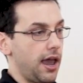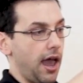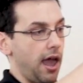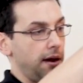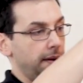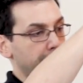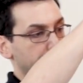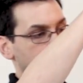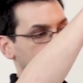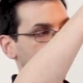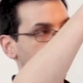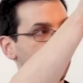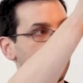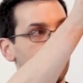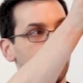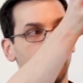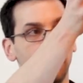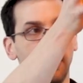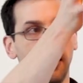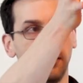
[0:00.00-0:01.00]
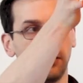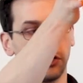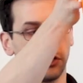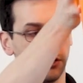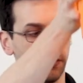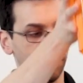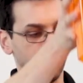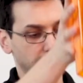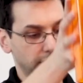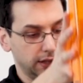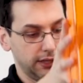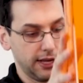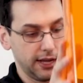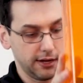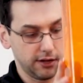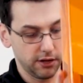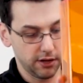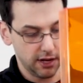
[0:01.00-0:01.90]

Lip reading: And because of the nature of the lid,